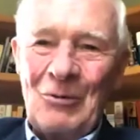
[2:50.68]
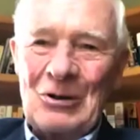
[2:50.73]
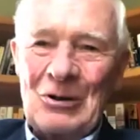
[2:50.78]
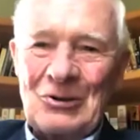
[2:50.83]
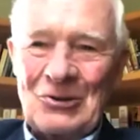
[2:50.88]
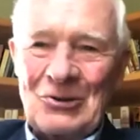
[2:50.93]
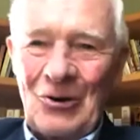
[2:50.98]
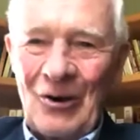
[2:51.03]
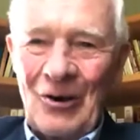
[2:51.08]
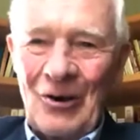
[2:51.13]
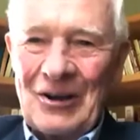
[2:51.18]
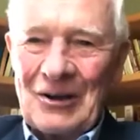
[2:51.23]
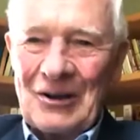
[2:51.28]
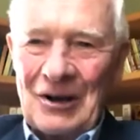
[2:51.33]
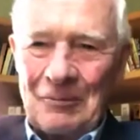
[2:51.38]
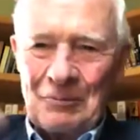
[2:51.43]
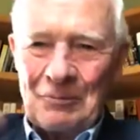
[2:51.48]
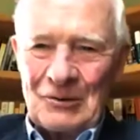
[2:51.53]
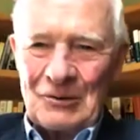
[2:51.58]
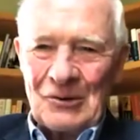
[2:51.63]
you can hear me all
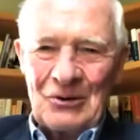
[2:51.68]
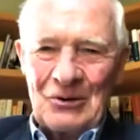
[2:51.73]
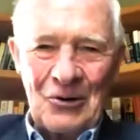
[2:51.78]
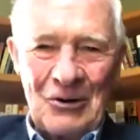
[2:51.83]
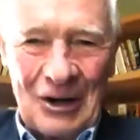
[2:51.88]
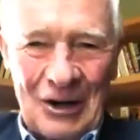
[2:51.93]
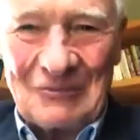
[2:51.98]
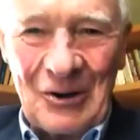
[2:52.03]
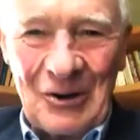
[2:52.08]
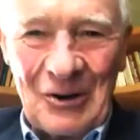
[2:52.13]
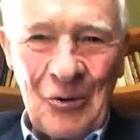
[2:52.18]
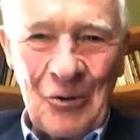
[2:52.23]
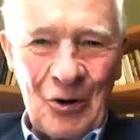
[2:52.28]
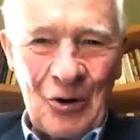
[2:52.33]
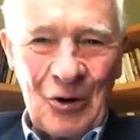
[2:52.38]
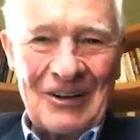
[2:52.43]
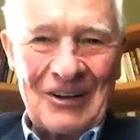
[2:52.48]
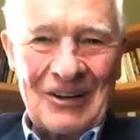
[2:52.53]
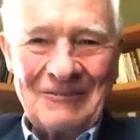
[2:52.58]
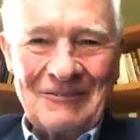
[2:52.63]
right? The audio
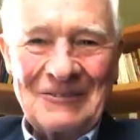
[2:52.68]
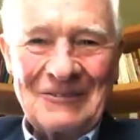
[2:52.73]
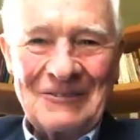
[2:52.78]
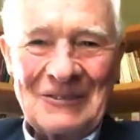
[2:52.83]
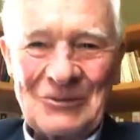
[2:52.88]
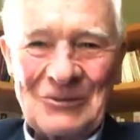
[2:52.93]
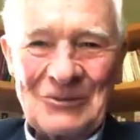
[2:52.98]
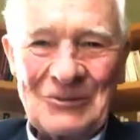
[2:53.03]
working? Good.